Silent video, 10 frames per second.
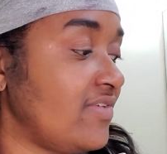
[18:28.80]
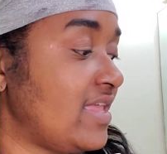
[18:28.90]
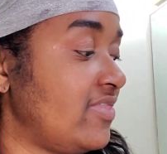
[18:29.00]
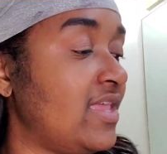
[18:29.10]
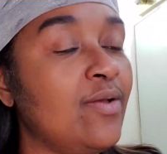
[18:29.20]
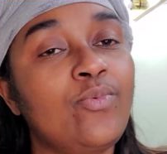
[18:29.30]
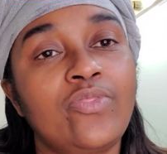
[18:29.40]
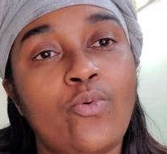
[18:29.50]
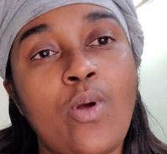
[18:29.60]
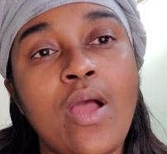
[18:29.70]
And then when
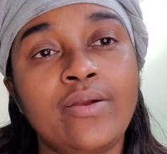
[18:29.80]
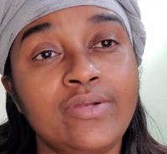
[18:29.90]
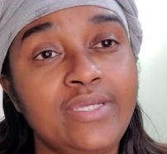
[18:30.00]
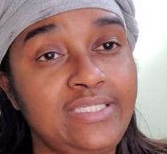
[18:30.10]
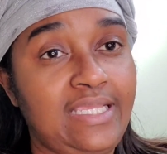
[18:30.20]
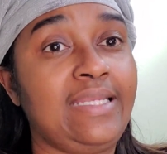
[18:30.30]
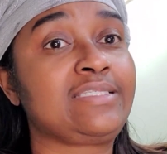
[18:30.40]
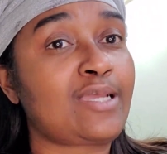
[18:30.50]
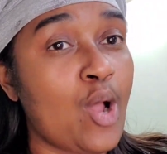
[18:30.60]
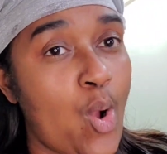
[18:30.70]
the water is at
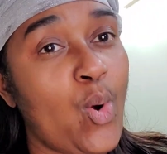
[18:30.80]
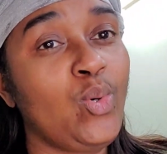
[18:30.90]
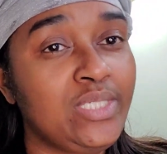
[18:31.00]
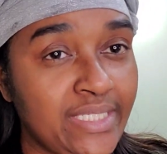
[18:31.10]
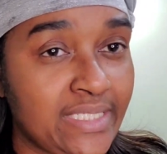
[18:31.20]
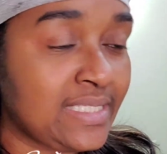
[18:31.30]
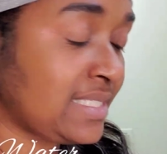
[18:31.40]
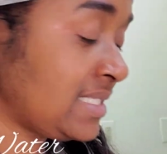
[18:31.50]
its coldest,